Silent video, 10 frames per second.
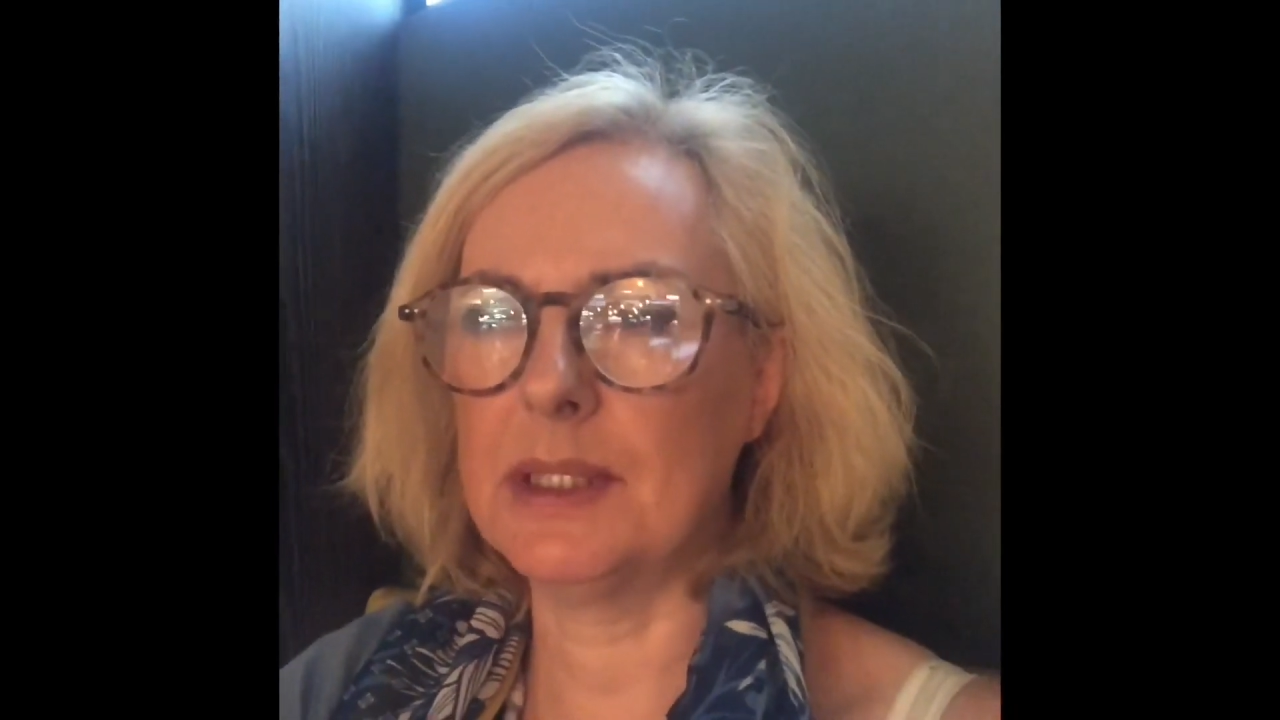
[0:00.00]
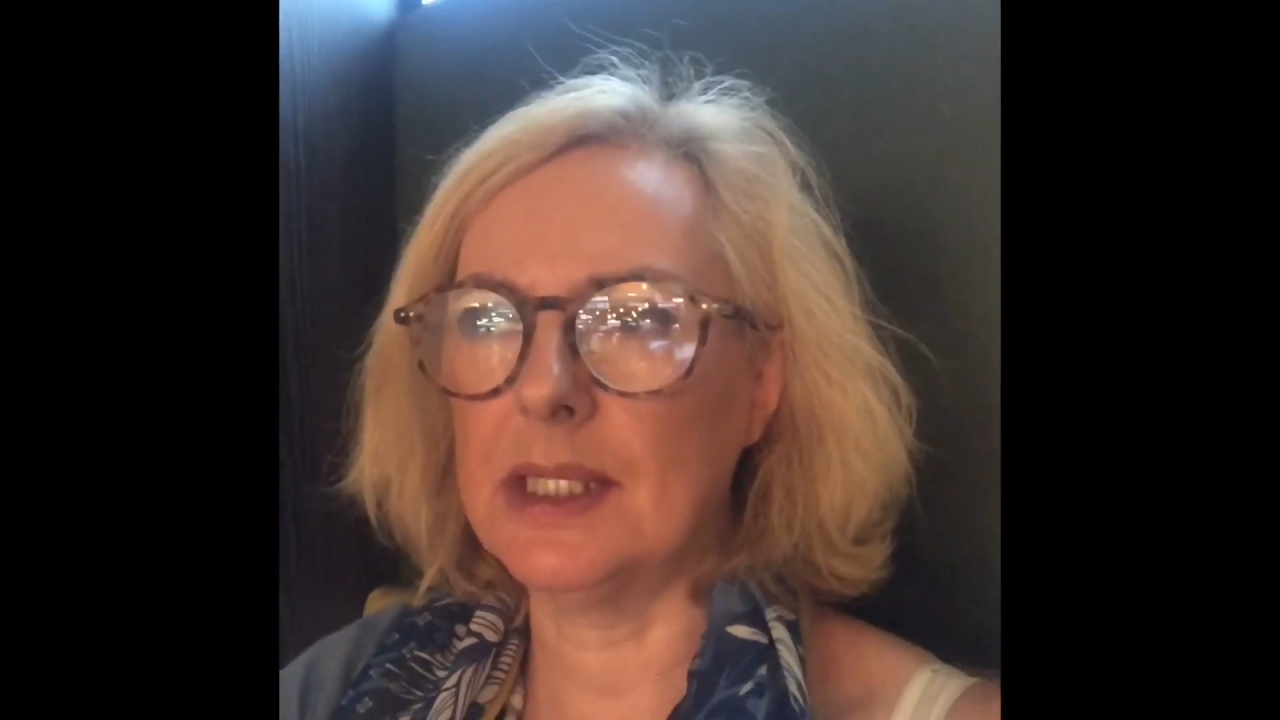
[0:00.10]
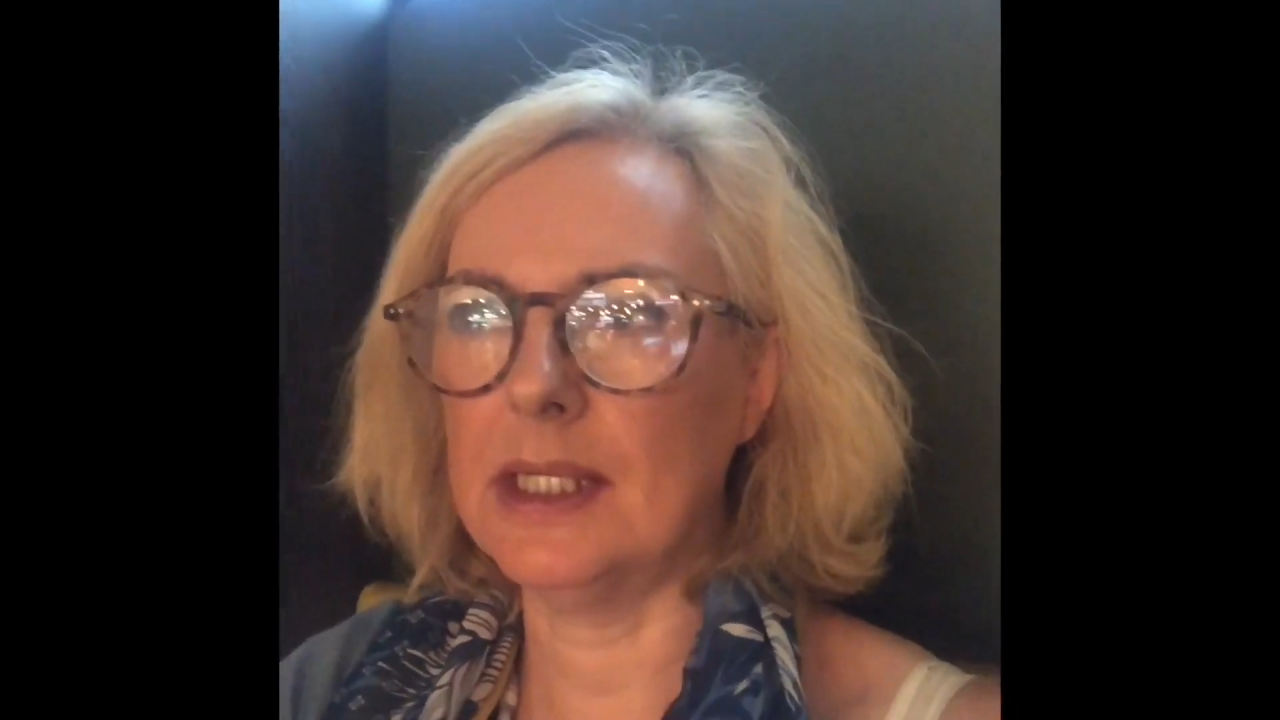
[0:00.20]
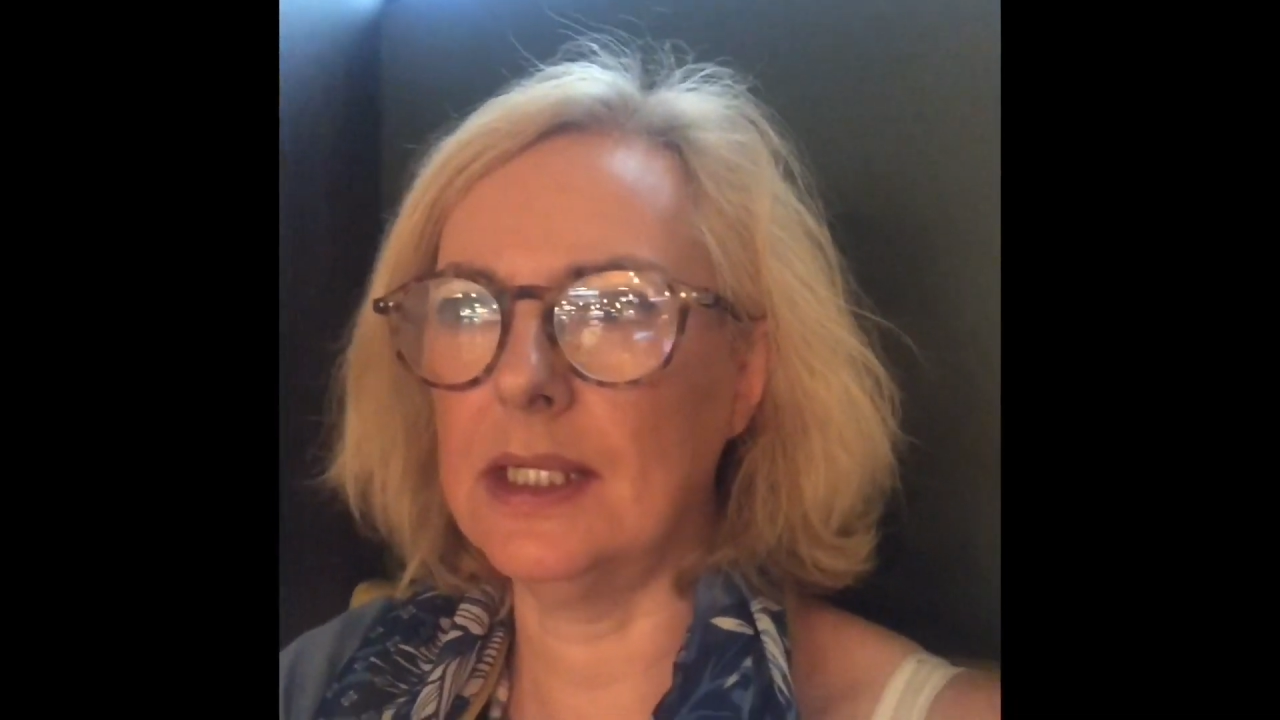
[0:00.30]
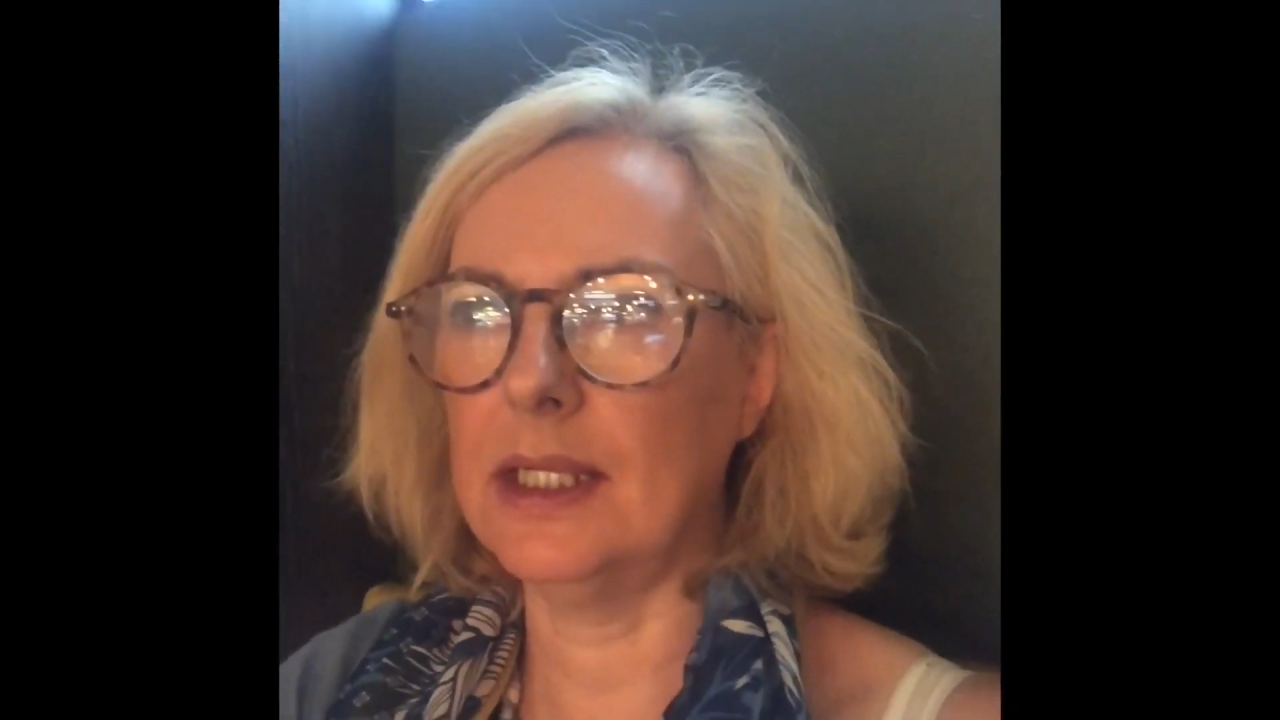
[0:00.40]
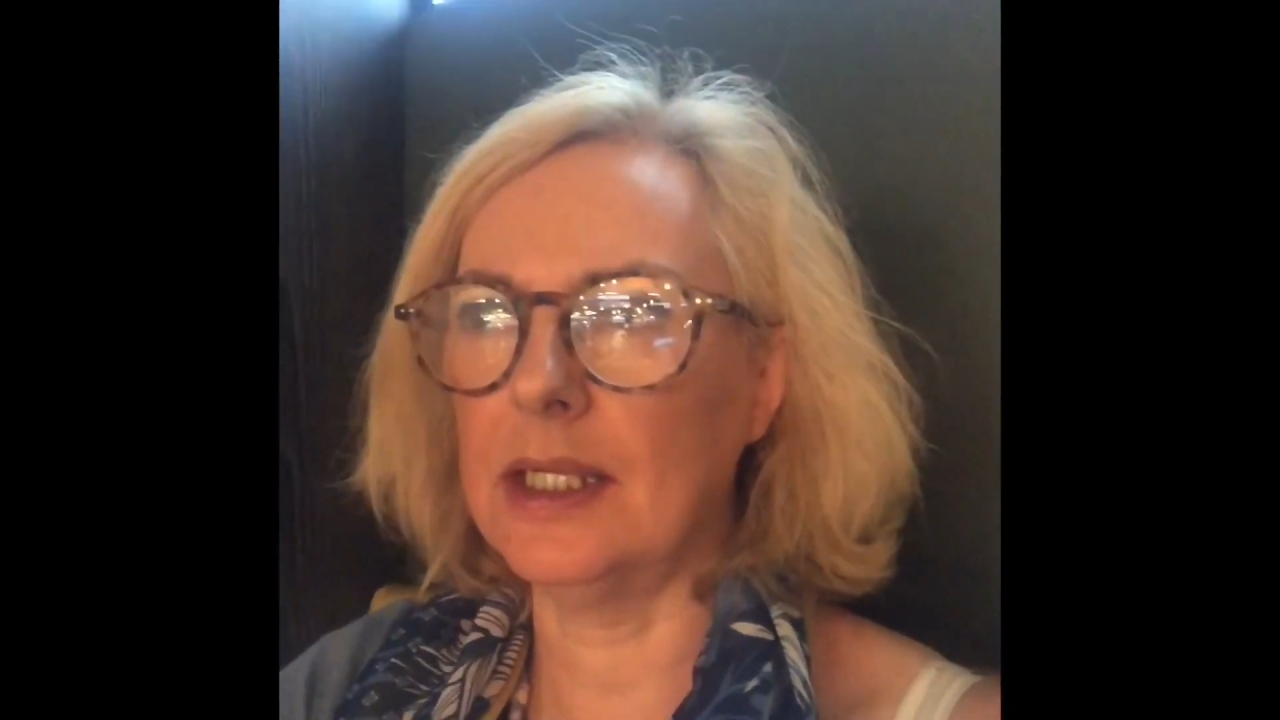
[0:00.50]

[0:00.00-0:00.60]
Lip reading: staying